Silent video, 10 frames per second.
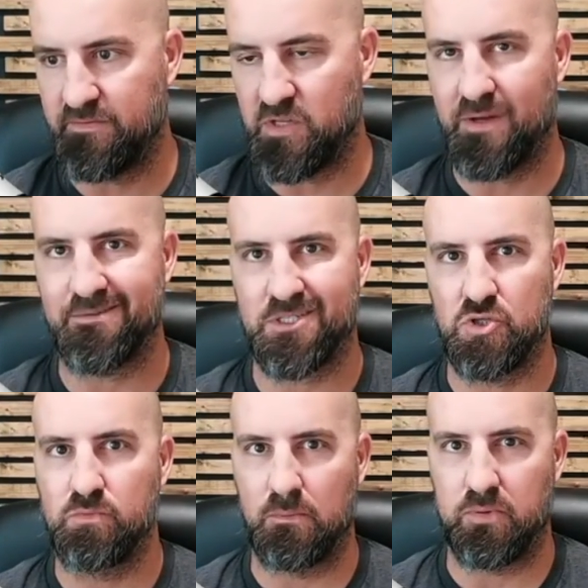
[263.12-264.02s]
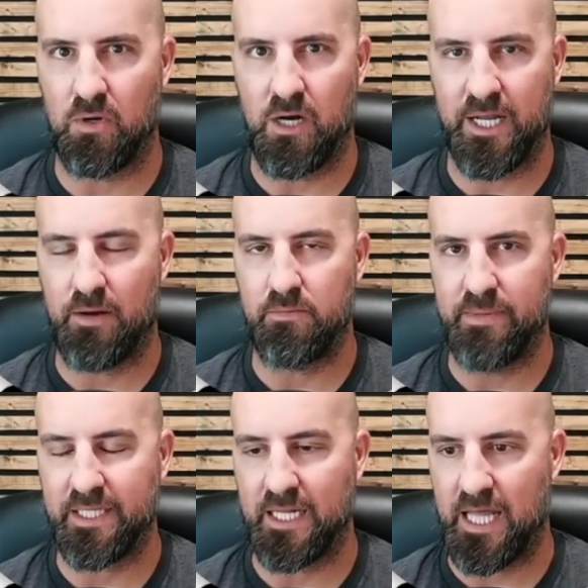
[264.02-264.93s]
even though it's super broad, I would
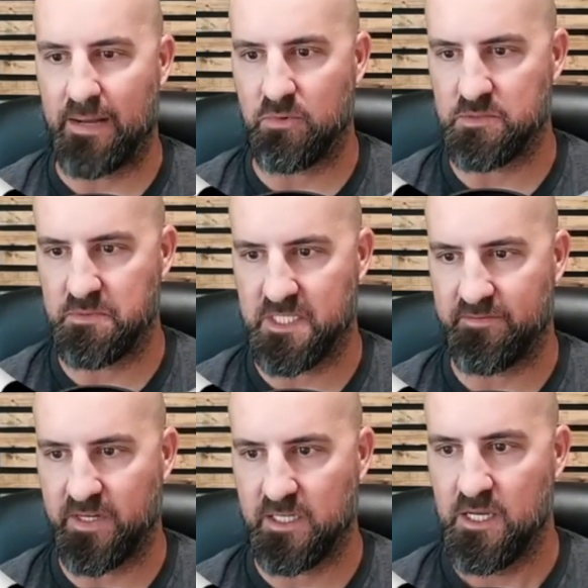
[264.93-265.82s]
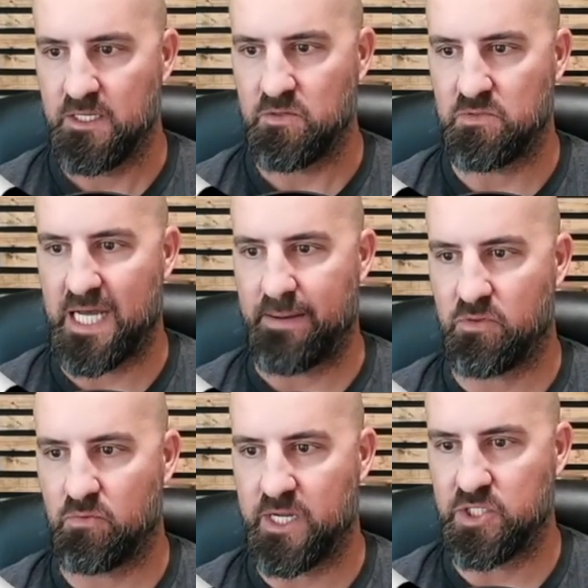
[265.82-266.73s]
make that a lot more specific. So top
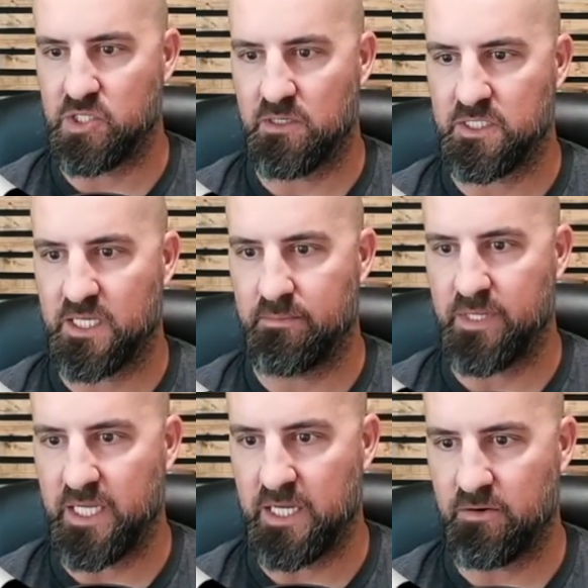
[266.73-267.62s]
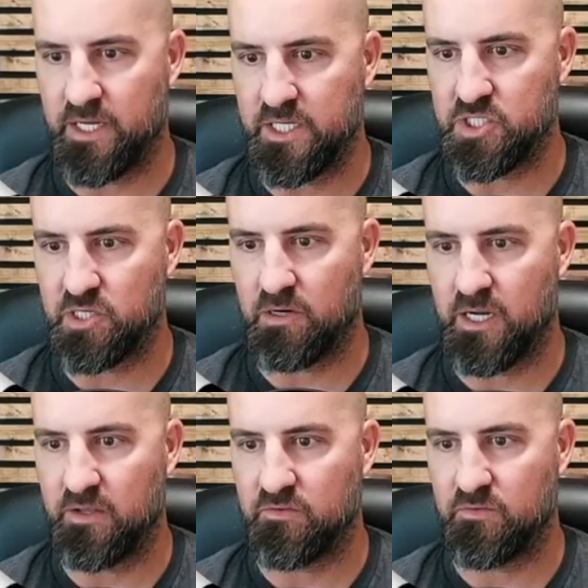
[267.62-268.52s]
three insurance company, Erie
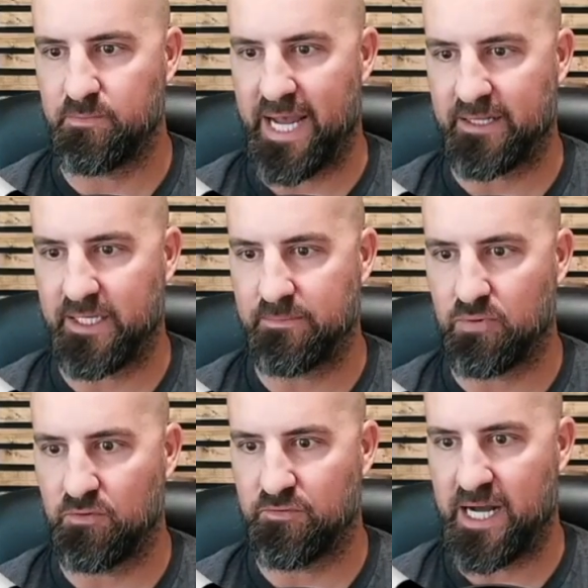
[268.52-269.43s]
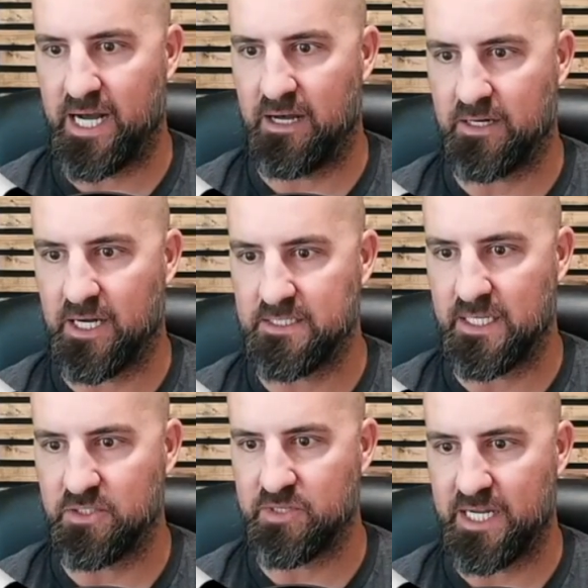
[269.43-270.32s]
Insurance, Backlink Profile,
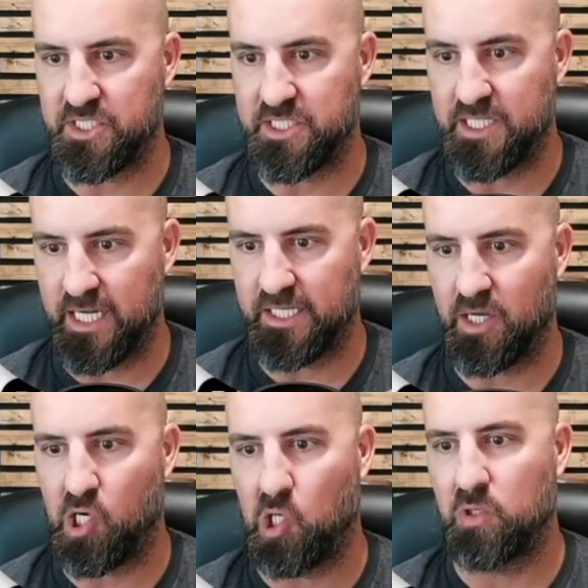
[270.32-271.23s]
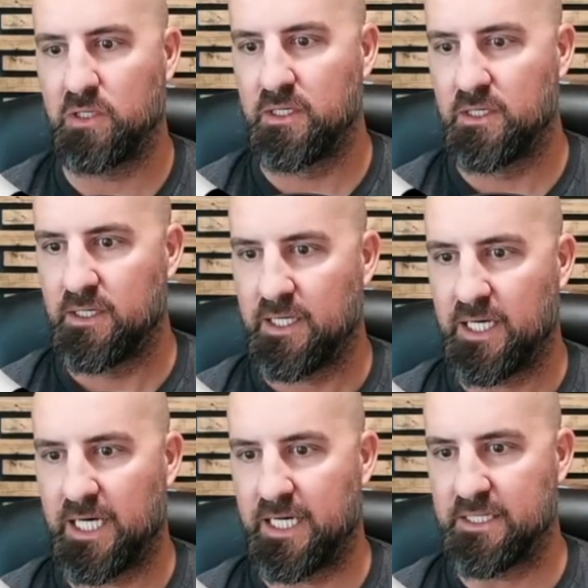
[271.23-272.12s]
Content Strategy, Geico,
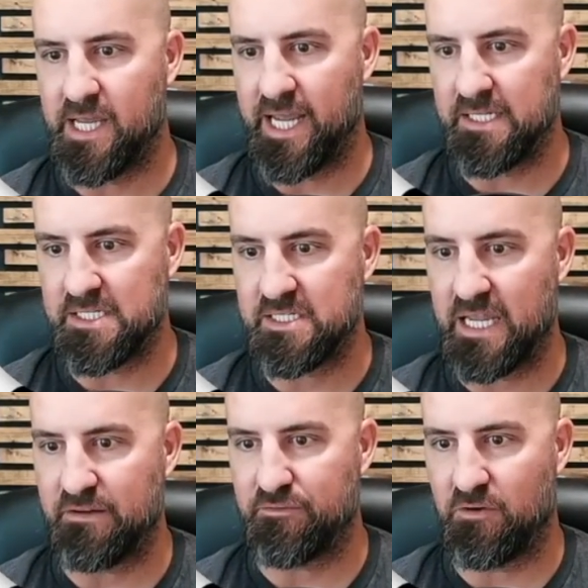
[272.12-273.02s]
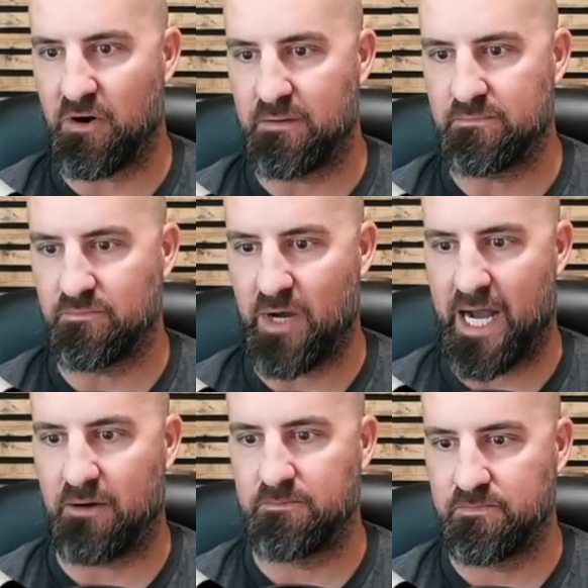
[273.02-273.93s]
uh, and State Farm.
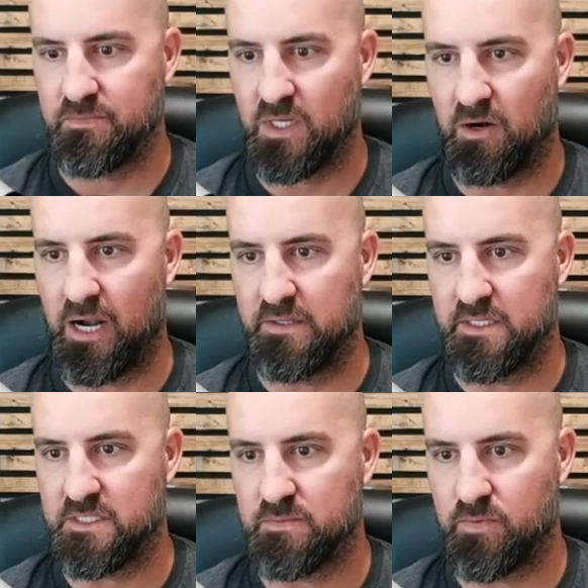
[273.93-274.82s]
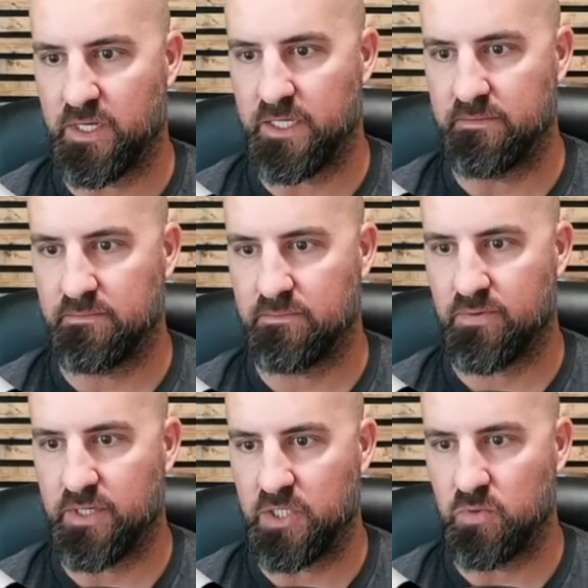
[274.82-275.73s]
Wow. All right. This is pretty,
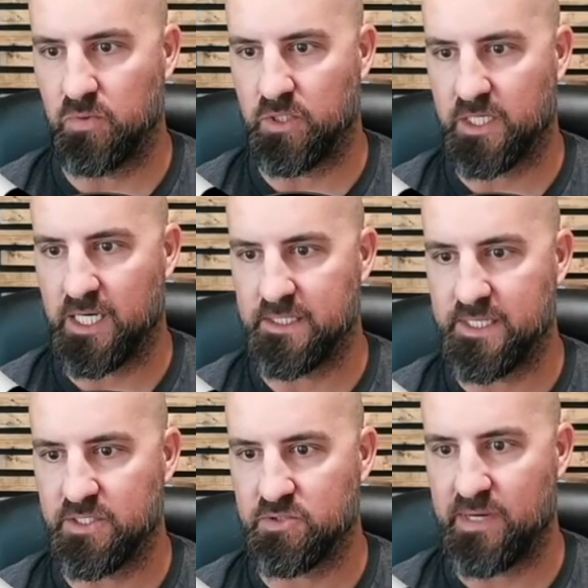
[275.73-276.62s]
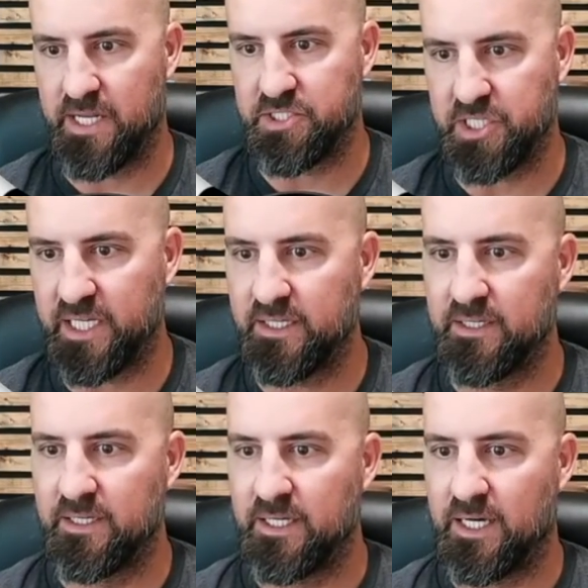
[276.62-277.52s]
pretty cool. Their content strategy,
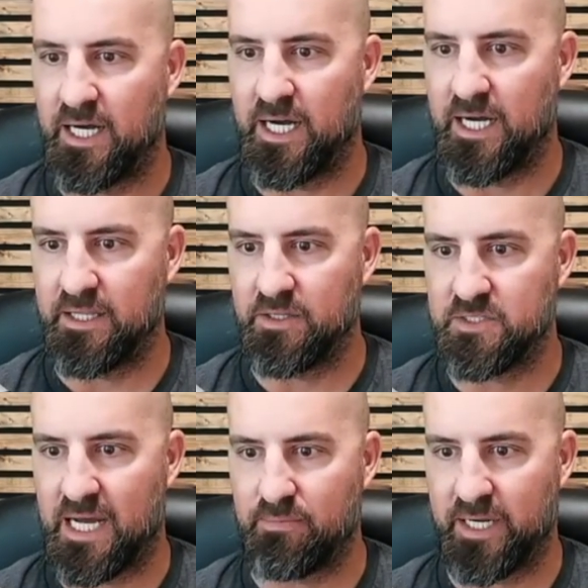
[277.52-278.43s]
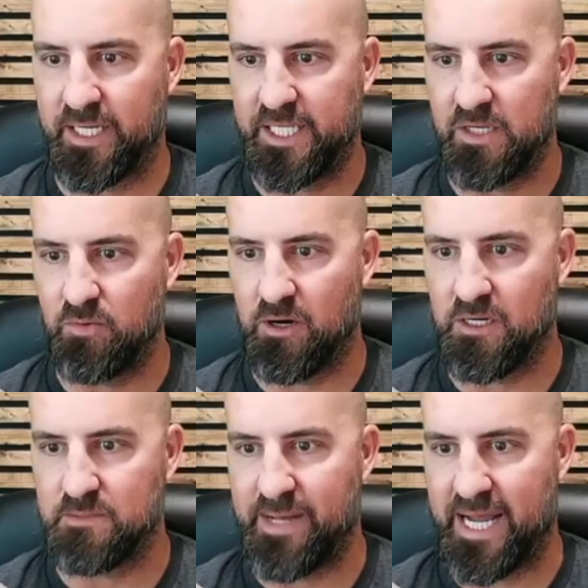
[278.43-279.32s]
uh, their top ranking
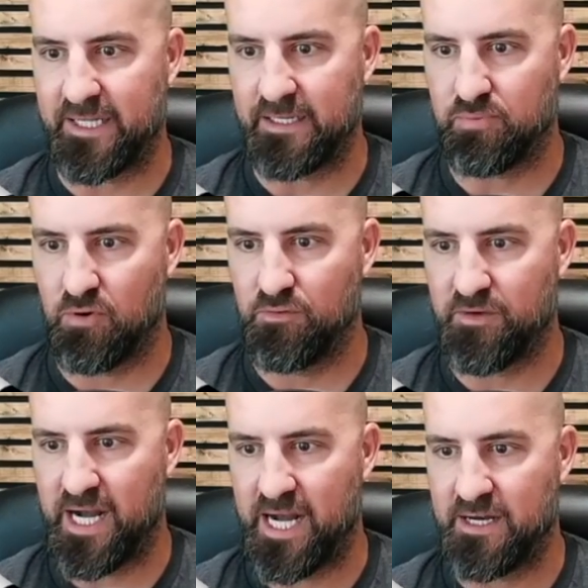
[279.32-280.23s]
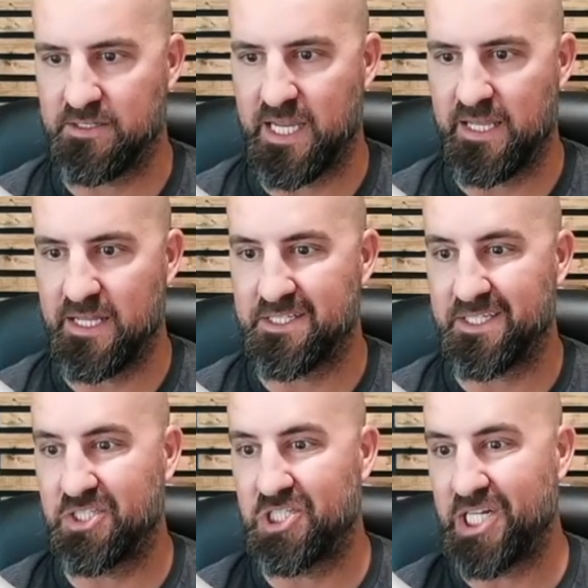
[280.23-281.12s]
keywords, backlink profiles, and then
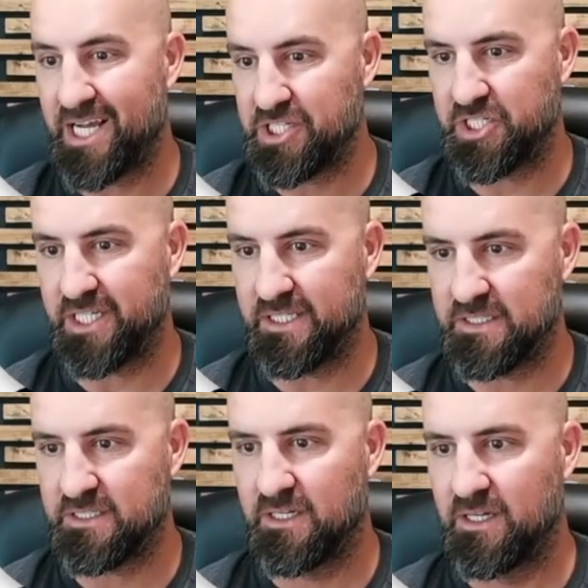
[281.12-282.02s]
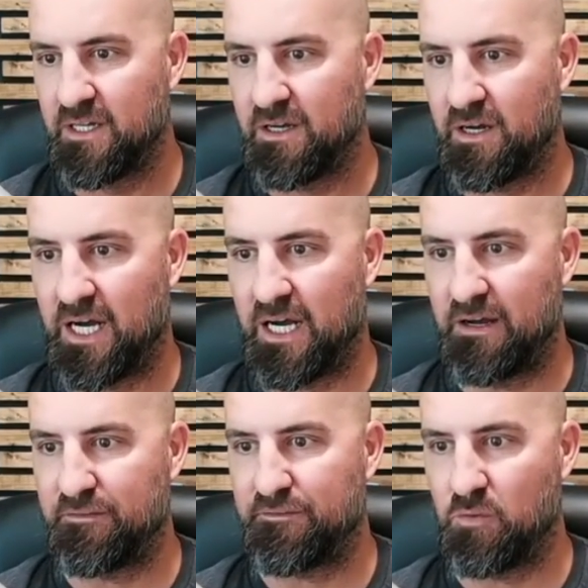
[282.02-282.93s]
suggestions uh,
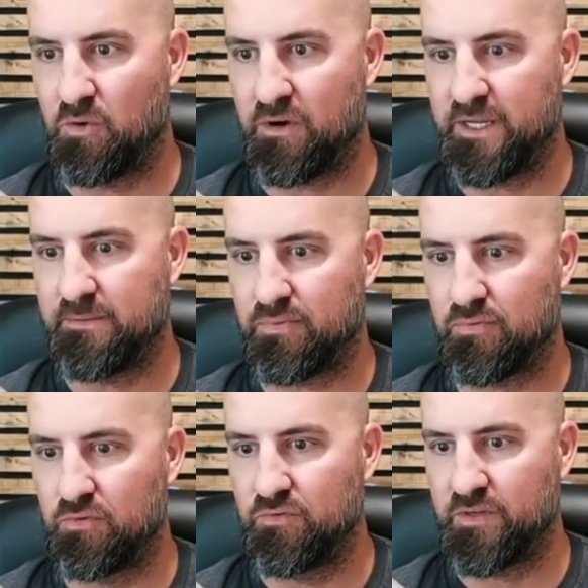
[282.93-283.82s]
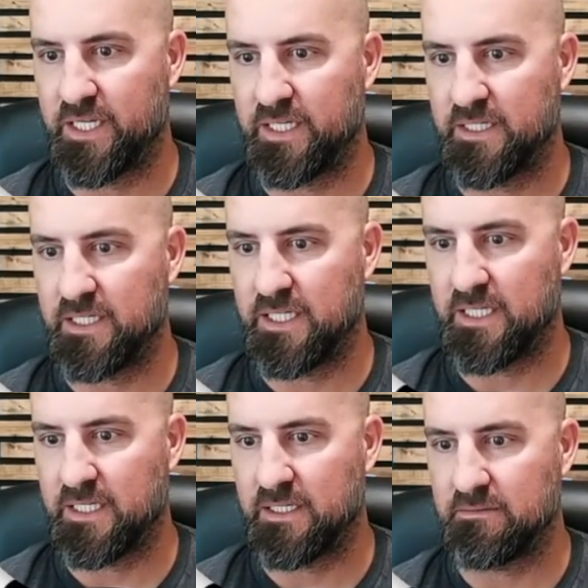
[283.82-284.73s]
for improving
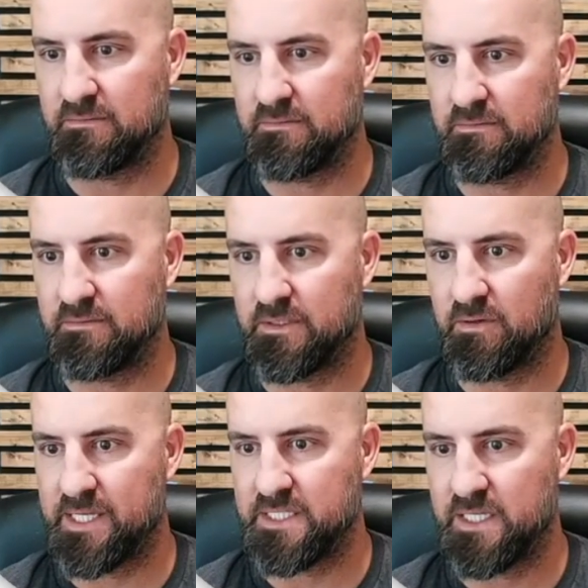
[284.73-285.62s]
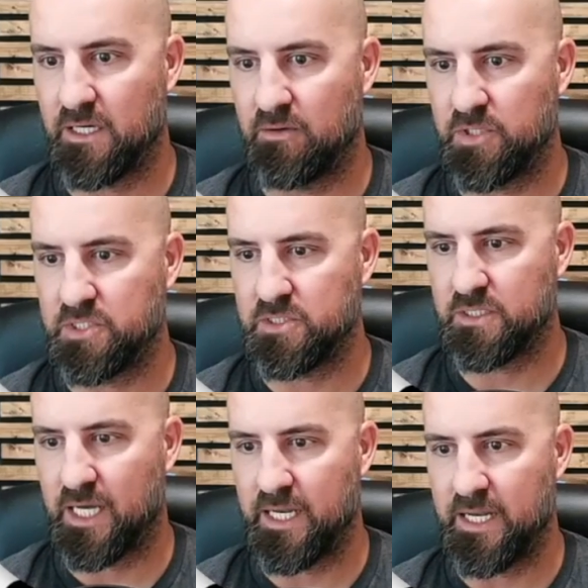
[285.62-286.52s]
uh, their SEO, which
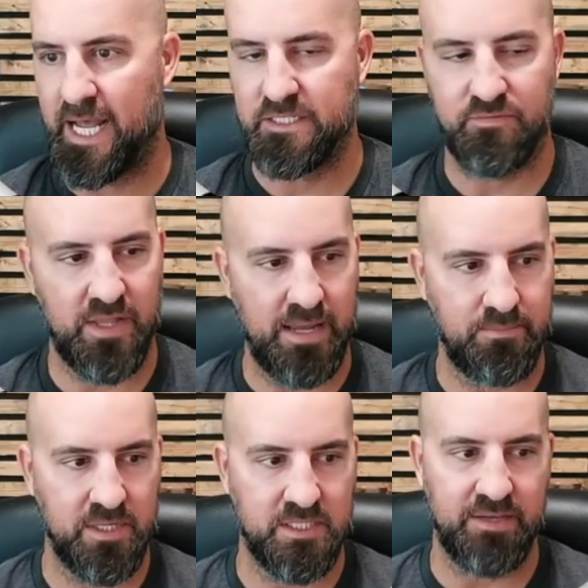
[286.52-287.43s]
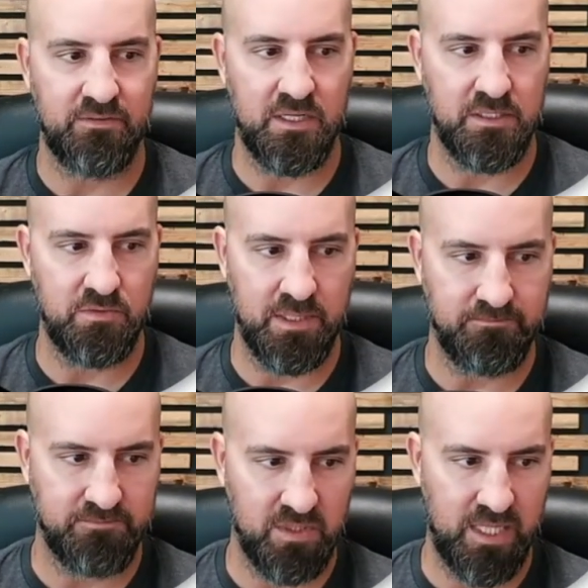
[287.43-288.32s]
I didn't ask for that, but it's given it to me.
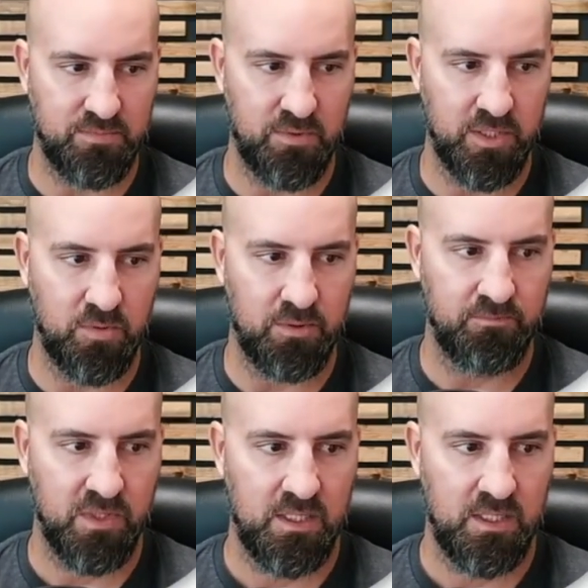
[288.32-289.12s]
So that's pretty cool.